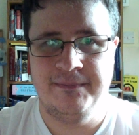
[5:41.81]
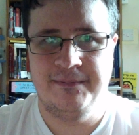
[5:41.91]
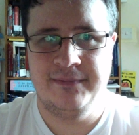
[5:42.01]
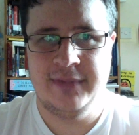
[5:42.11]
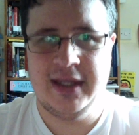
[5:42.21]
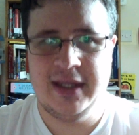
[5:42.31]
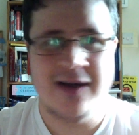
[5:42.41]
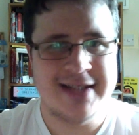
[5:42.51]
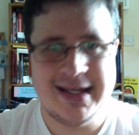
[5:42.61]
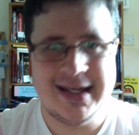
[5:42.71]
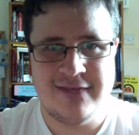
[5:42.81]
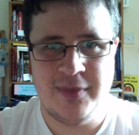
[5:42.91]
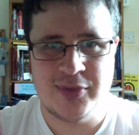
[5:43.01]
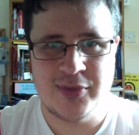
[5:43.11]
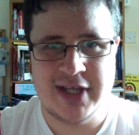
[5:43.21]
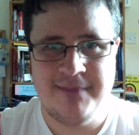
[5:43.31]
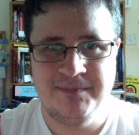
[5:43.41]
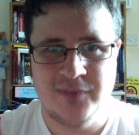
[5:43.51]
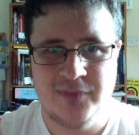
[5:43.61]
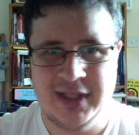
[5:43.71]
the Icelandic football team
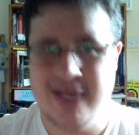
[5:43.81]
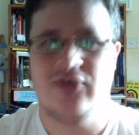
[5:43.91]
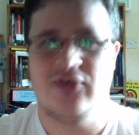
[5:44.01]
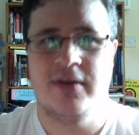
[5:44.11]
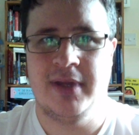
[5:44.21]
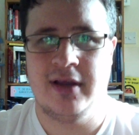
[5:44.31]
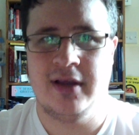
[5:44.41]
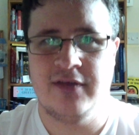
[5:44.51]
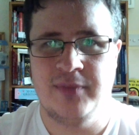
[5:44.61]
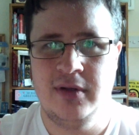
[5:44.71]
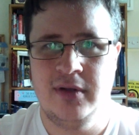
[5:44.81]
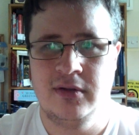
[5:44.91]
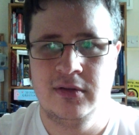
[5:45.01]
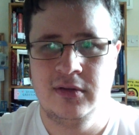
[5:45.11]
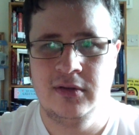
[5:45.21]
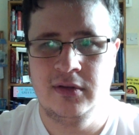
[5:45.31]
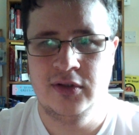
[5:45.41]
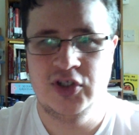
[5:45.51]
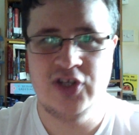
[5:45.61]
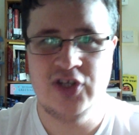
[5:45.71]
gets granted by the government,
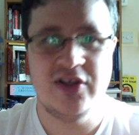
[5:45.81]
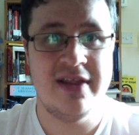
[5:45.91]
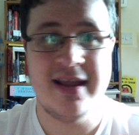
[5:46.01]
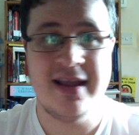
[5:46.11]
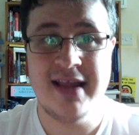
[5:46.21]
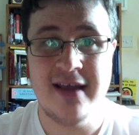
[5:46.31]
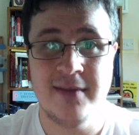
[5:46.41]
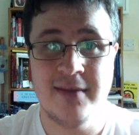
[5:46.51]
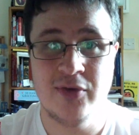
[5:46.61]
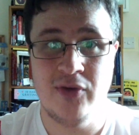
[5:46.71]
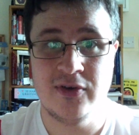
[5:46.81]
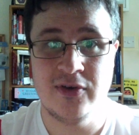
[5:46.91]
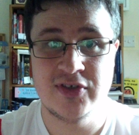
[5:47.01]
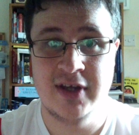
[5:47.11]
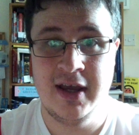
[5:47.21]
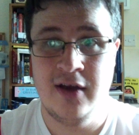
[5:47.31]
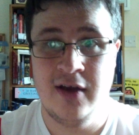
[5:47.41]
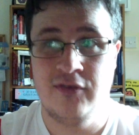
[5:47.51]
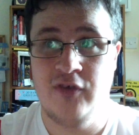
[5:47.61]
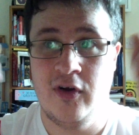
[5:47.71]
just so that they can then come across
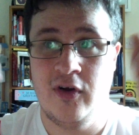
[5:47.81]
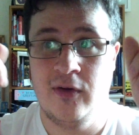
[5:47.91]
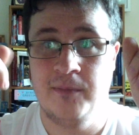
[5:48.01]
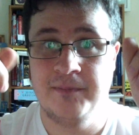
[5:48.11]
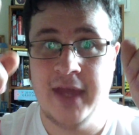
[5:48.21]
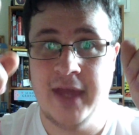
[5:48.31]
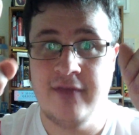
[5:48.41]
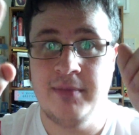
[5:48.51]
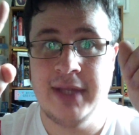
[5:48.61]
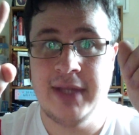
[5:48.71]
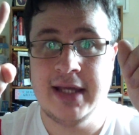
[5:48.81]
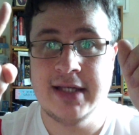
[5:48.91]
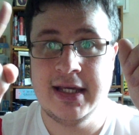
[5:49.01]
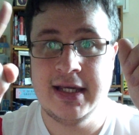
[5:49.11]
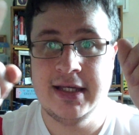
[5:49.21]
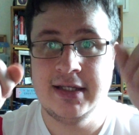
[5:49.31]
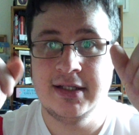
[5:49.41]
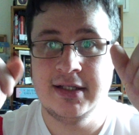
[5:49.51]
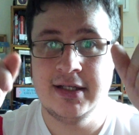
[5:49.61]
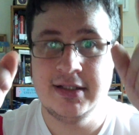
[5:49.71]
from having played in
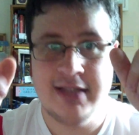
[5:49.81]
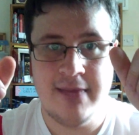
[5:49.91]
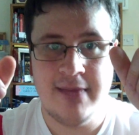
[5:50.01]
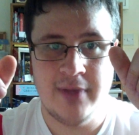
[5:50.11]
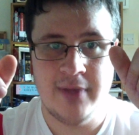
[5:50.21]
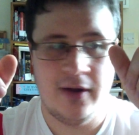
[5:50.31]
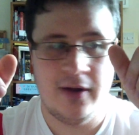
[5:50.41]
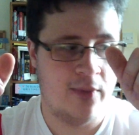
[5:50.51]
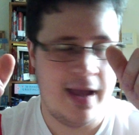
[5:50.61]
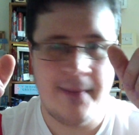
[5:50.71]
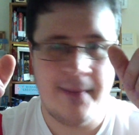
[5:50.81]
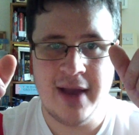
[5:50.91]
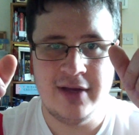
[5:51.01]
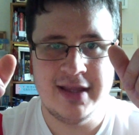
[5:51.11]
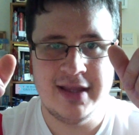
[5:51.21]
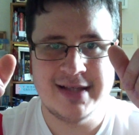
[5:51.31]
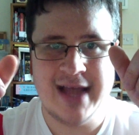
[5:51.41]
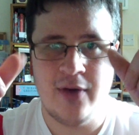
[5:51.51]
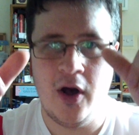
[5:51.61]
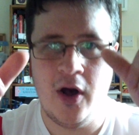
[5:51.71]
Denmark, where apparently there's now
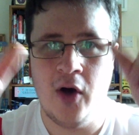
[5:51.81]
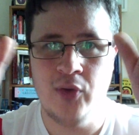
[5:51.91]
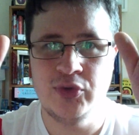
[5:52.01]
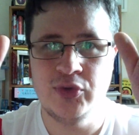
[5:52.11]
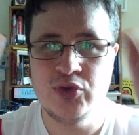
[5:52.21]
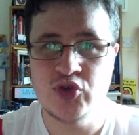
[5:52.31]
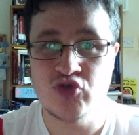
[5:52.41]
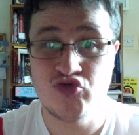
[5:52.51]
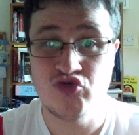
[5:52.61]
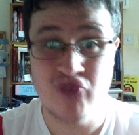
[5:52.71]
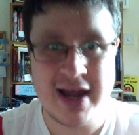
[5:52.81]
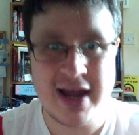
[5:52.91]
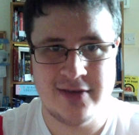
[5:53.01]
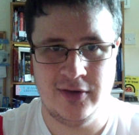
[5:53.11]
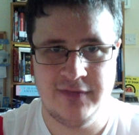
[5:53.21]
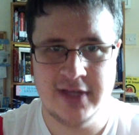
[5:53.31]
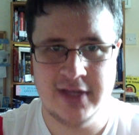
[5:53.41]
a whole new strand of this